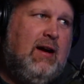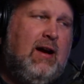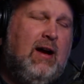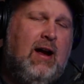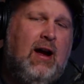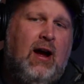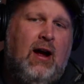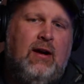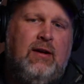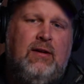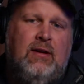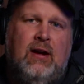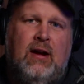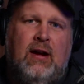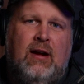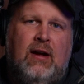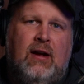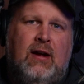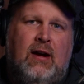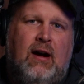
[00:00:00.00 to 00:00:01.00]
And
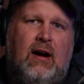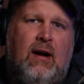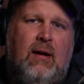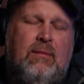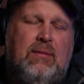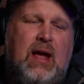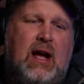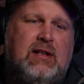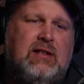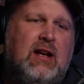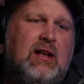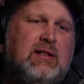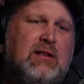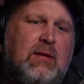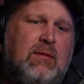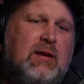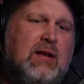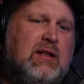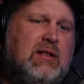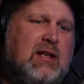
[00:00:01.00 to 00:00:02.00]
that's not
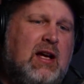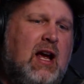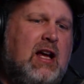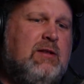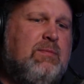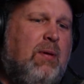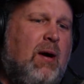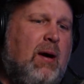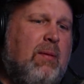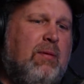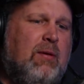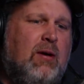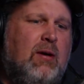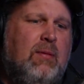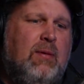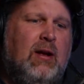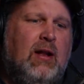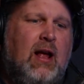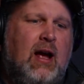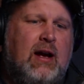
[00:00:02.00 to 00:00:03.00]
something that's as popular,
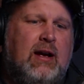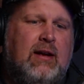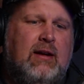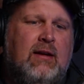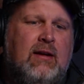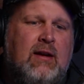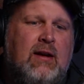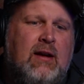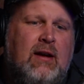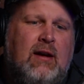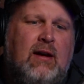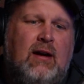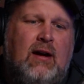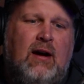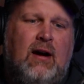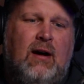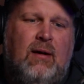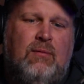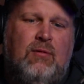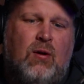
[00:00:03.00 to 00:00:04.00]
but like
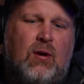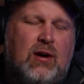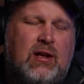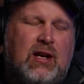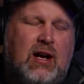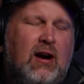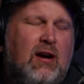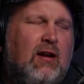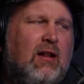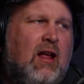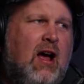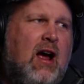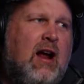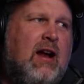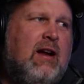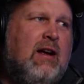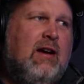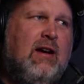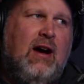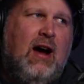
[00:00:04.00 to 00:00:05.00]
North
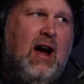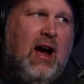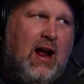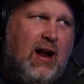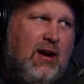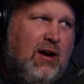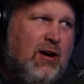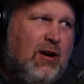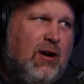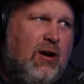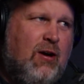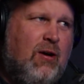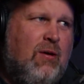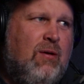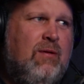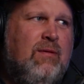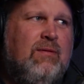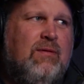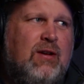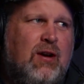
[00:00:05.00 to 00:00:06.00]
Carolina,
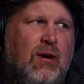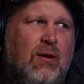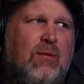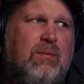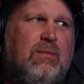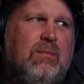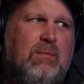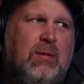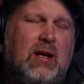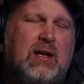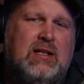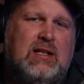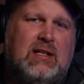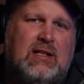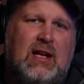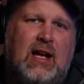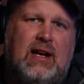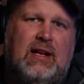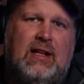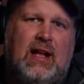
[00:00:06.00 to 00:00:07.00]
Idaho,
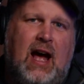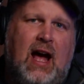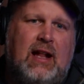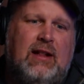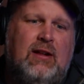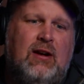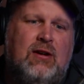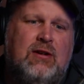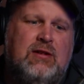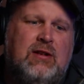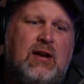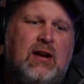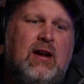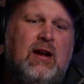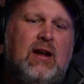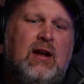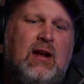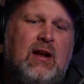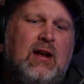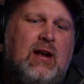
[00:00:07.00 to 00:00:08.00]
places like that, there's
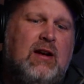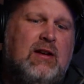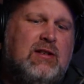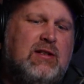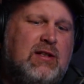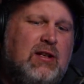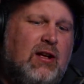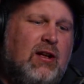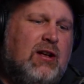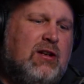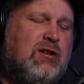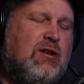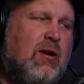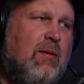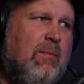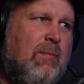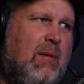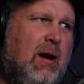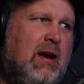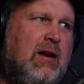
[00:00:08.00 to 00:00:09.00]
still a
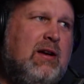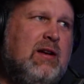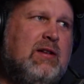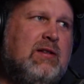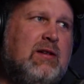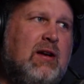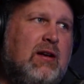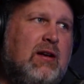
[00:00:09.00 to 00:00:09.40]
tremendous,